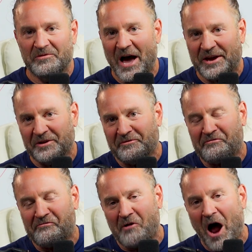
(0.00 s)
that can
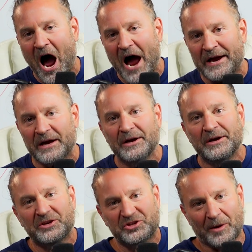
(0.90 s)
fry
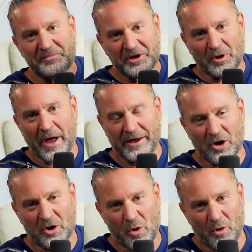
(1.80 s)
something like
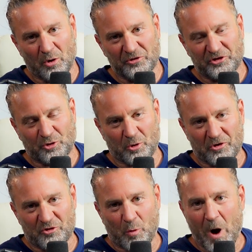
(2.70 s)
a cold storage